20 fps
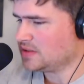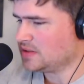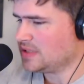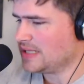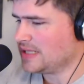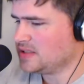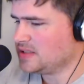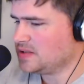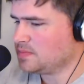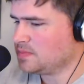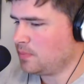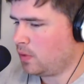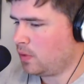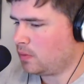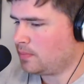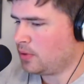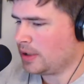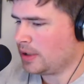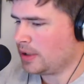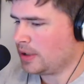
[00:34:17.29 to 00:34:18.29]
That's his bold
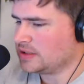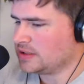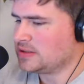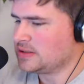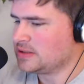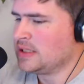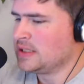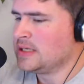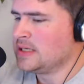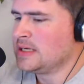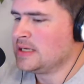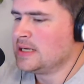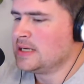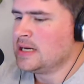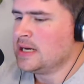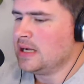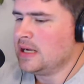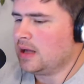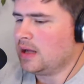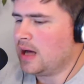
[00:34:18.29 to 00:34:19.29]
predictions.
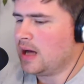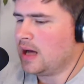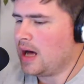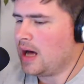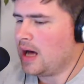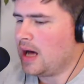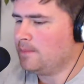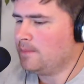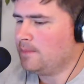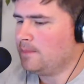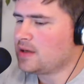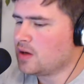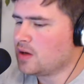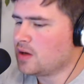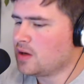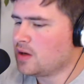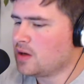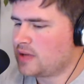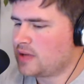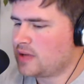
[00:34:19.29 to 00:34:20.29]
Nick
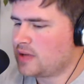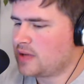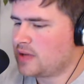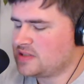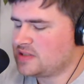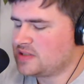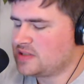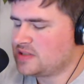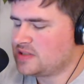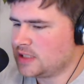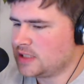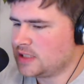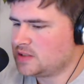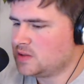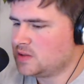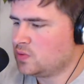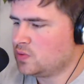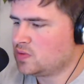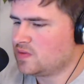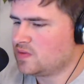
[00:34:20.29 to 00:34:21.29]
also gave us an update
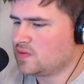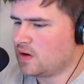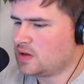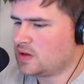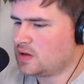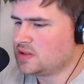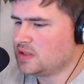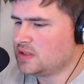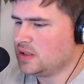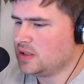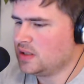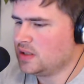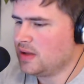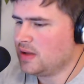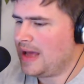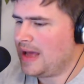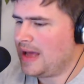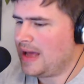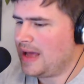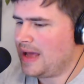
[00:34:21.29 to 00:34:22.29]
too as far as the
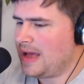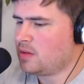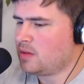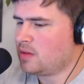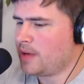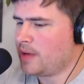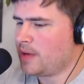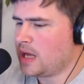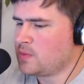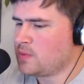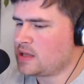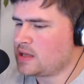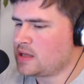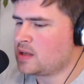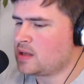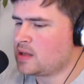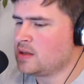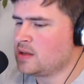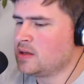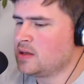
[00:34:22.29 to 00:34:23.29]
after the bye week
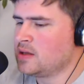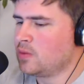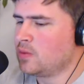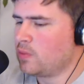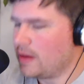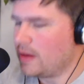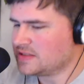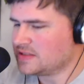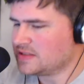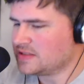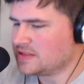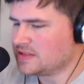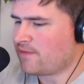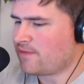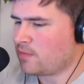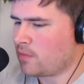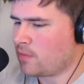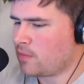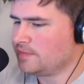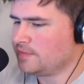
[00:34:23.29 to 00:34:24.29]
resume for
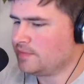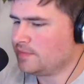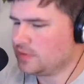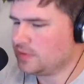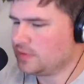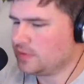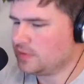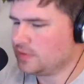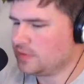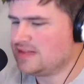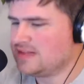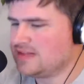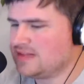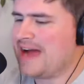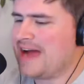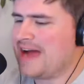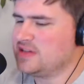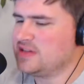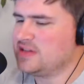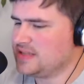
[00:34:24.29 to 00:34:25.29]
Marvin Lewis. He's
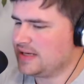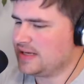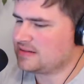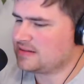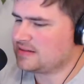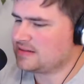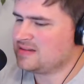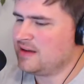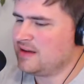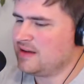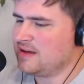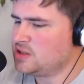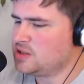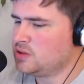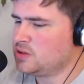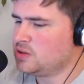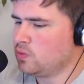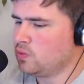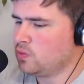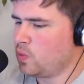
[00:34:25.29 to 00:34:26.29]
5-6 and
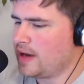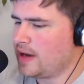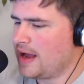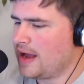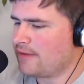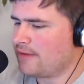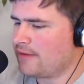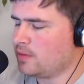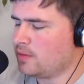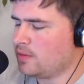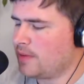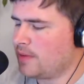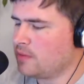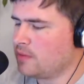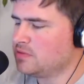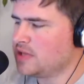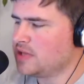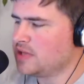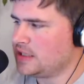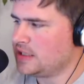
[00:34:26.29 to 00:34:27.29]
2-1 after the bye
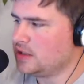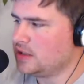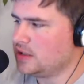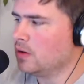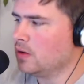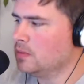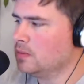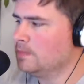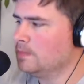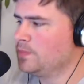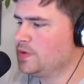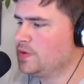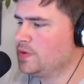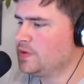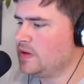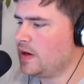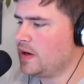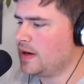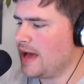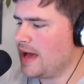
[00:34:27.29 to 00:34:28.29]
with Andy Dalton. So
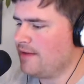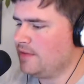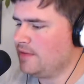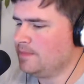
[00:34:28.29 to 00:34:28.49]
there you have it.